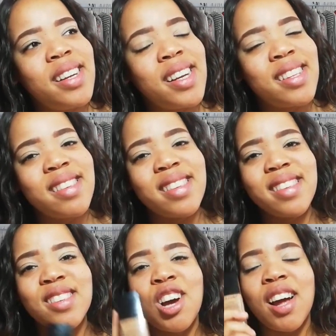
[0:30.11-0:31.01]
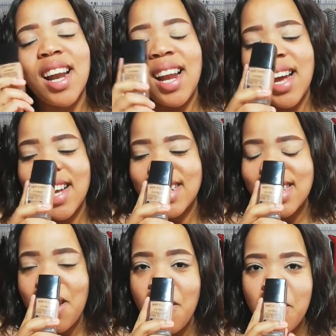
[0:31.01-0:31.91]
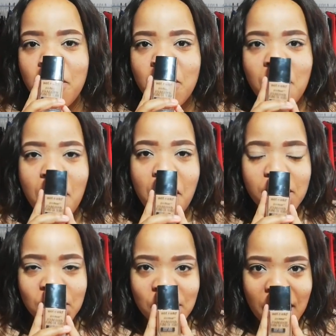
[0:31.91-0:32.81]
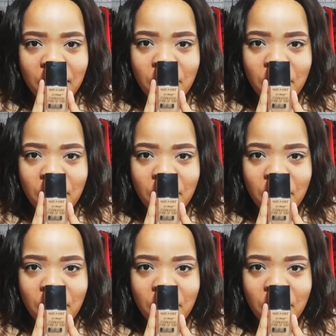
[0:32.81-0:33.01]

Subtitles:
Like, this has got like terrible shade